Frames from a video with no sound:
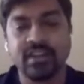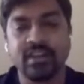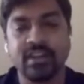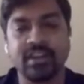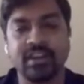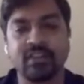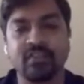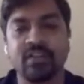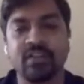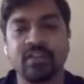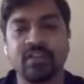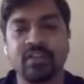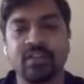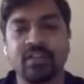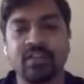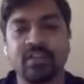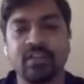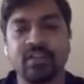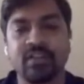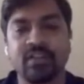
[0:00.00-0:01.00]
it will
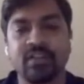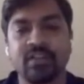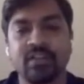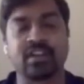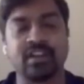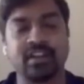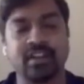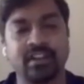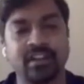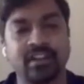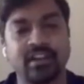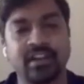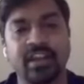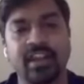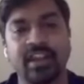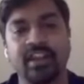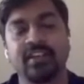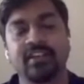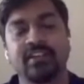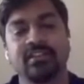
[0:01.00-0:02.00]
tell the storage container,
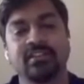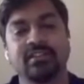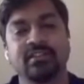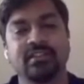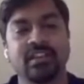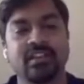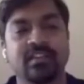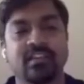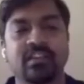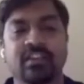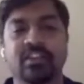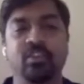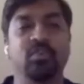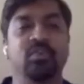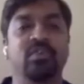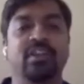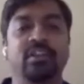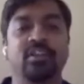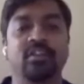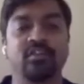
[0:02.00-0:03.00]
hey, these are the
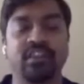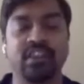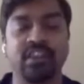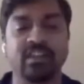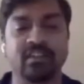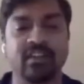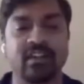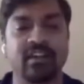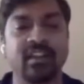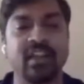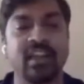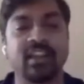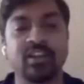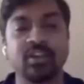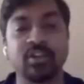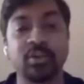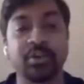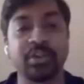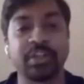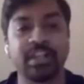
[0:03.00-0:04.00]
new set of keys I'd like
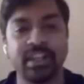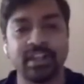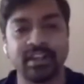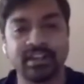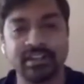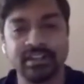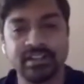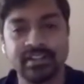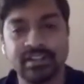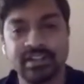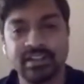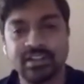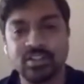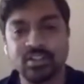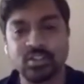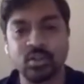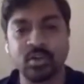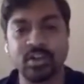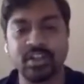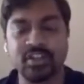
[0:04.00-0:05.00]
you to delete.
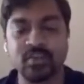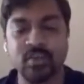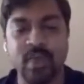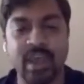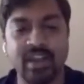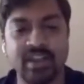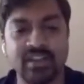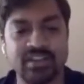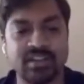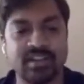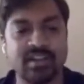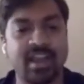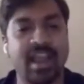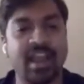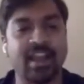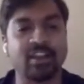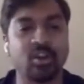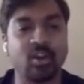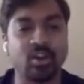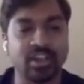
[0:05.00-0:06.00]
Storage manager
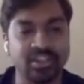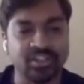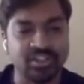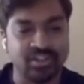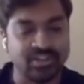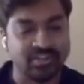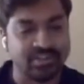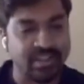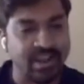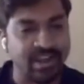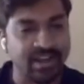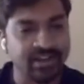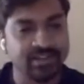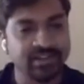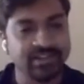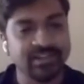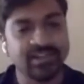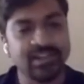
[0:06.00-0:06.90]
acknowledges that.